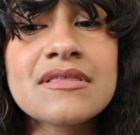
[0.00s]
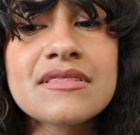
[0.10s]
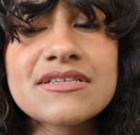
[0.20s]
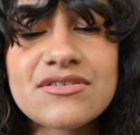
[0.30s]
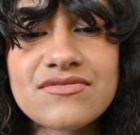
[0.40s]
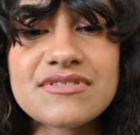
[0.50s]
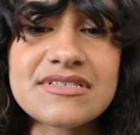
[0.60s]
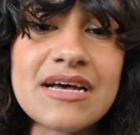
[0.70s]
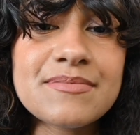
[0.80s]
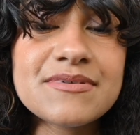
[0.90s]
these are the
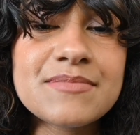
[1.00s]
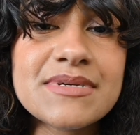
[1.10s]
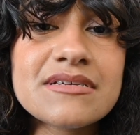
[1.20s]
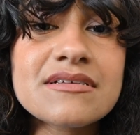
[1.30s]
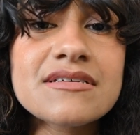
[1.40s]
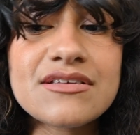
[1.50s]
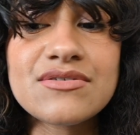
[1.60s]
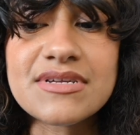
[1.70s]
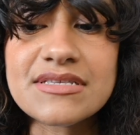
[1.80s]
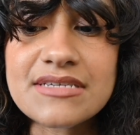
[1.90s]
steps basically that
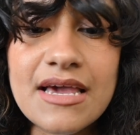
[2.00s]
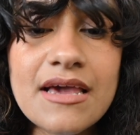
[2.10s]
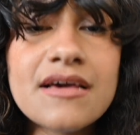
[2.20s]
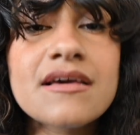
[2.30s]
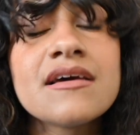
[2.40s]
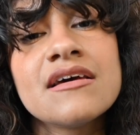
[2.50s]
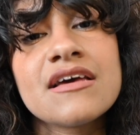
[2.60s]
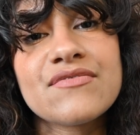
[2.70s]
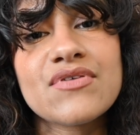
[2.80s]
you can take. If you